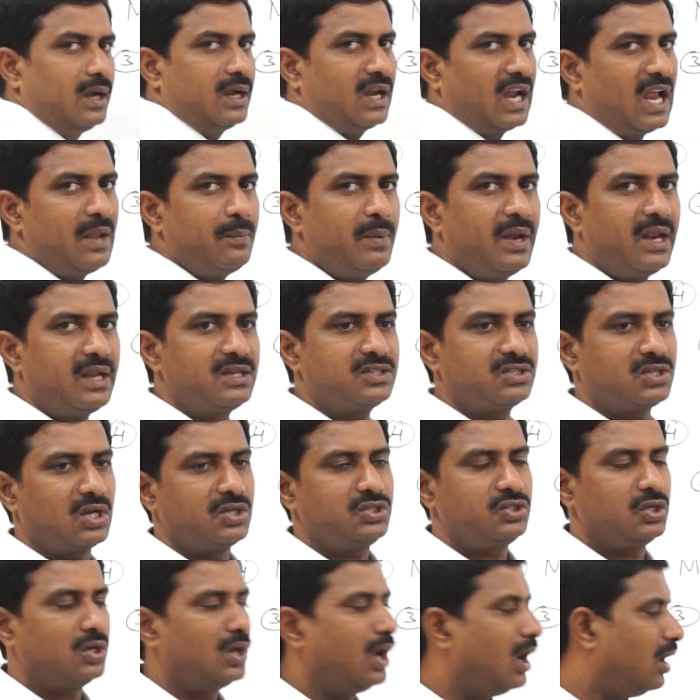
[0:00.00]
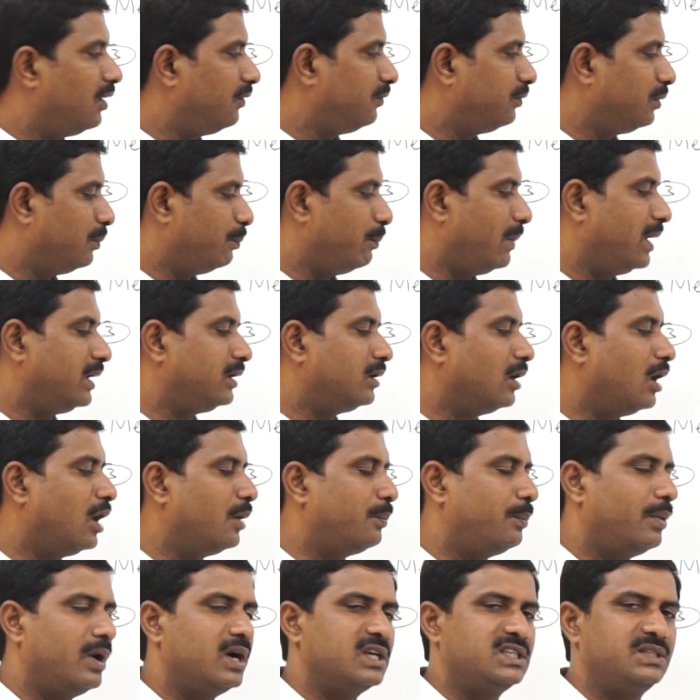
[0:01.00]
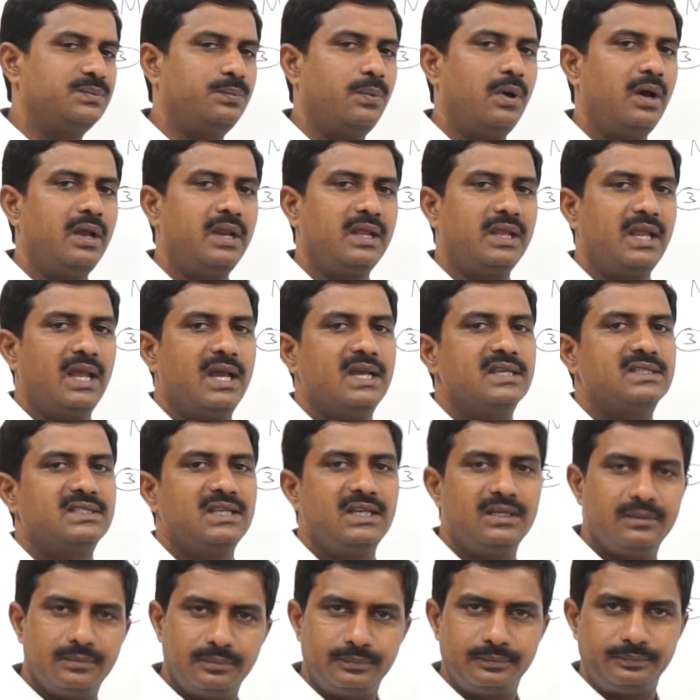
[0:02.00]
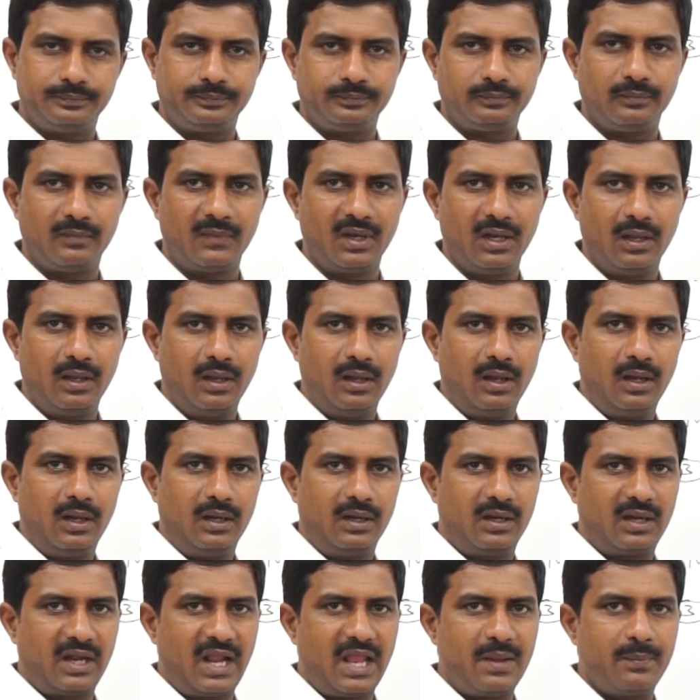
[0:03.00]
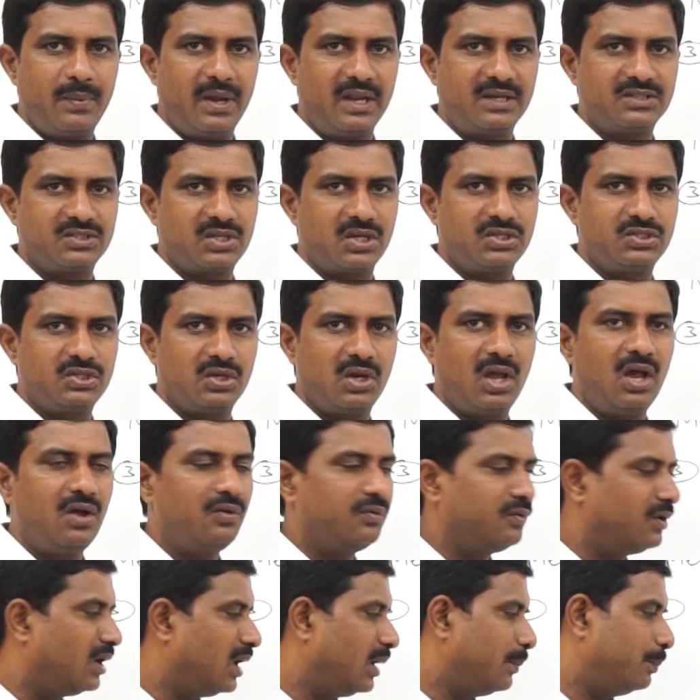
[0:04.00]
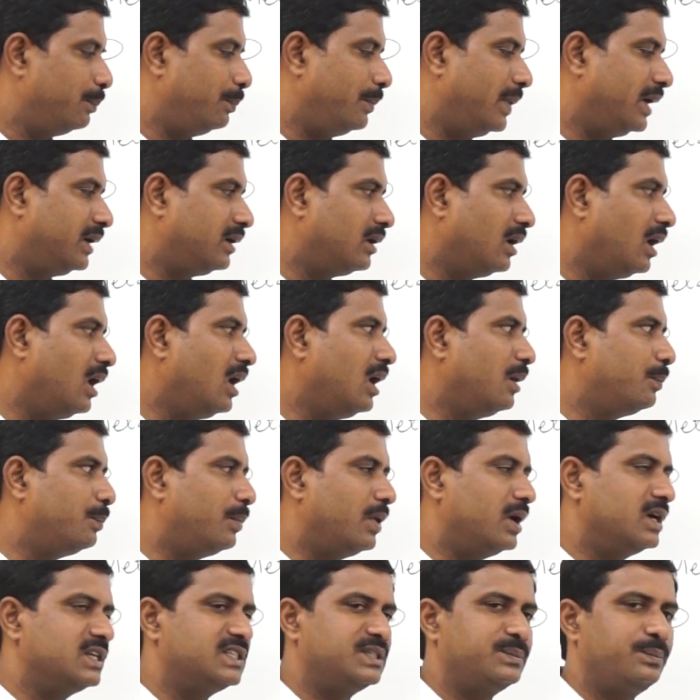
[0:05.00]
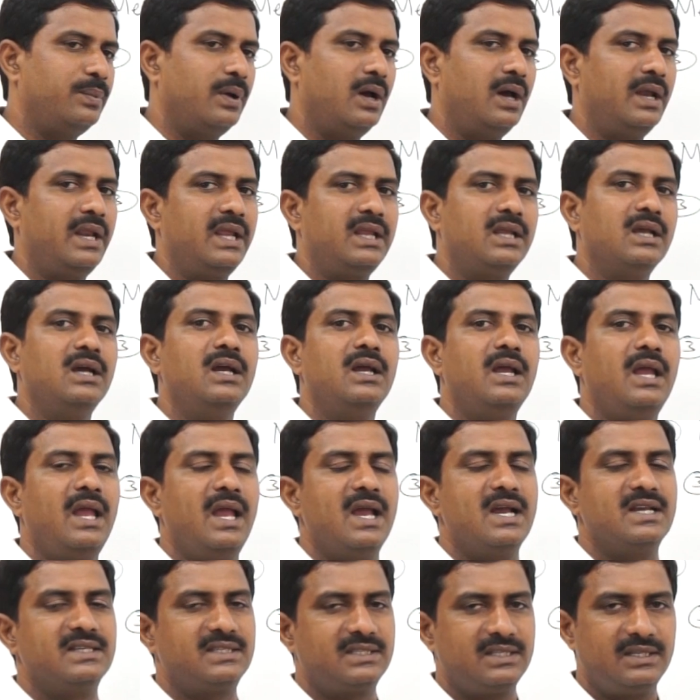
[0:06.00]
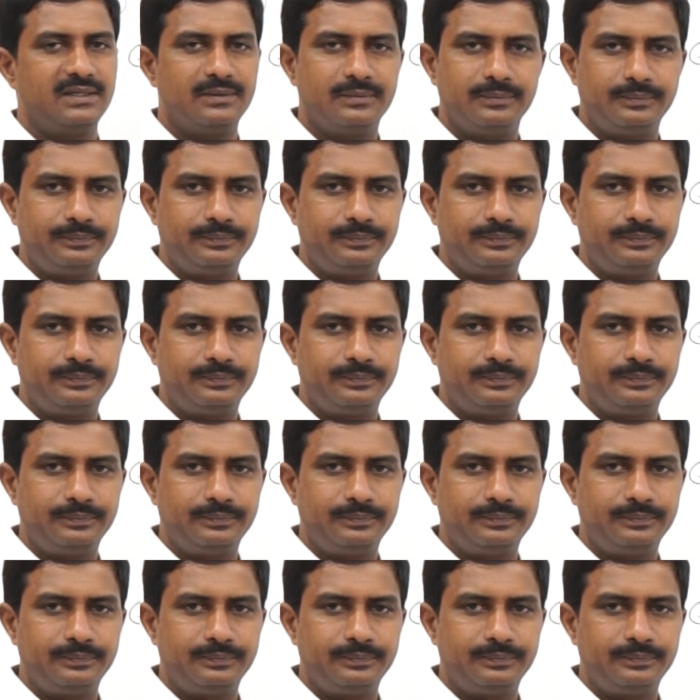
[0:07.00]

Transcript: Trimeric structure of metaphosphoric acid. Trimeric structure of metaphosphoric acid.